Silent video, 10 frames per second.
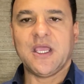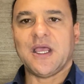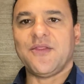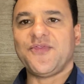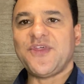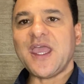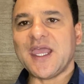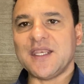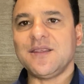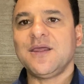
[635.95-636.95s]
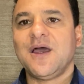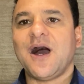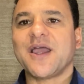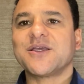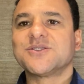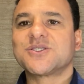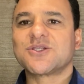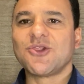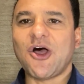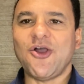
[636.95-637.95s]
And then I can
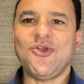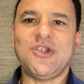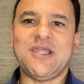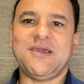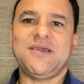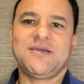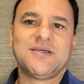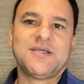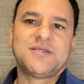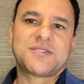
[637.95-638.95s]
slowly